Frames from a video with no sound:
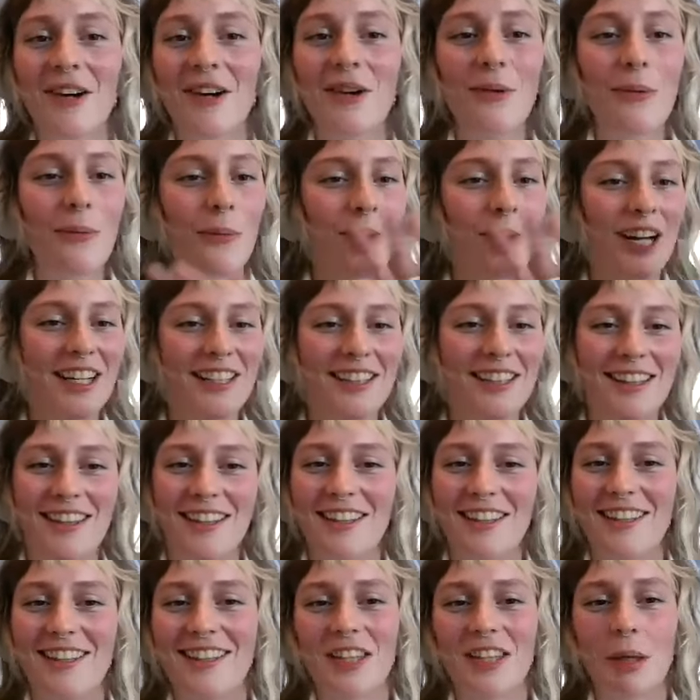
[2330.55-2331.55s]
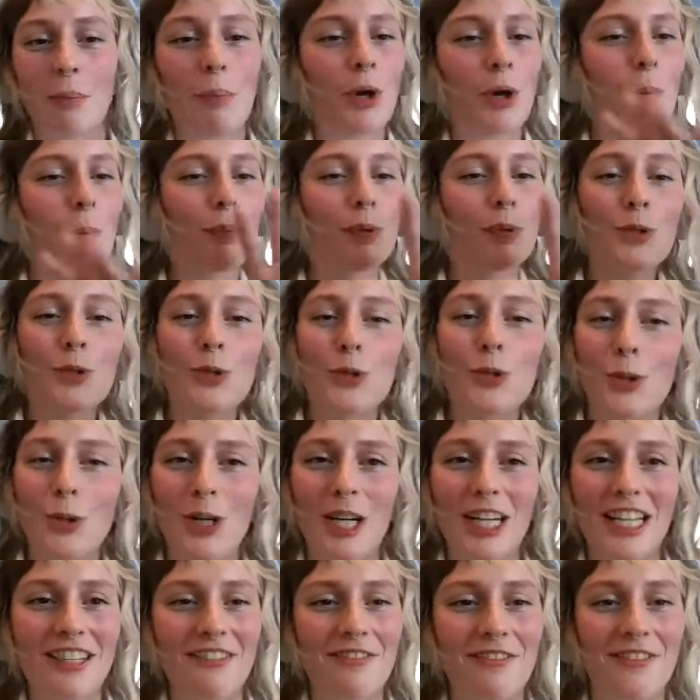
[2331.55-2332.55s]
don't want the purple
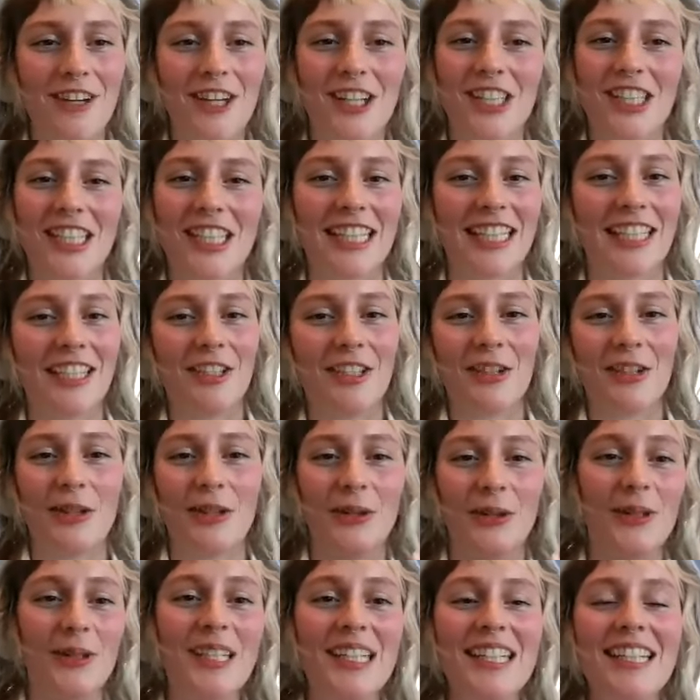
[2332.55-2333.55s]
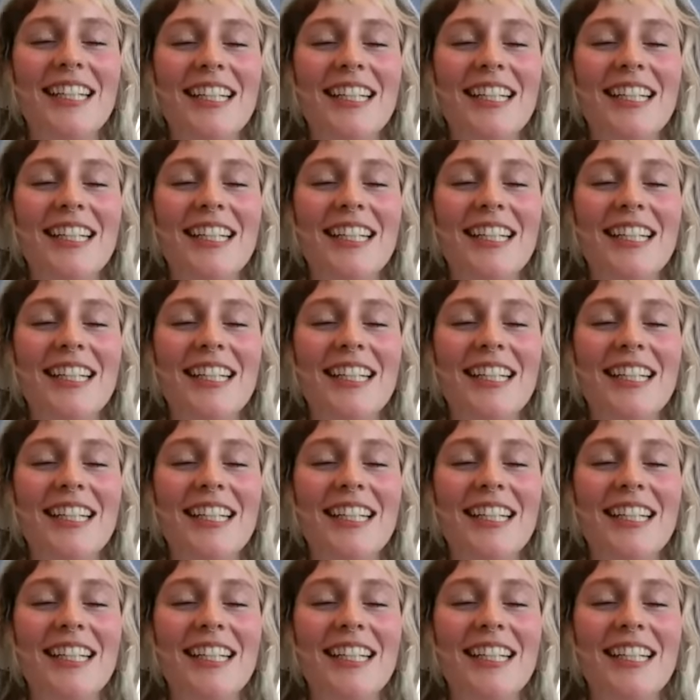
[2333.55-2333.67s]
story, the very,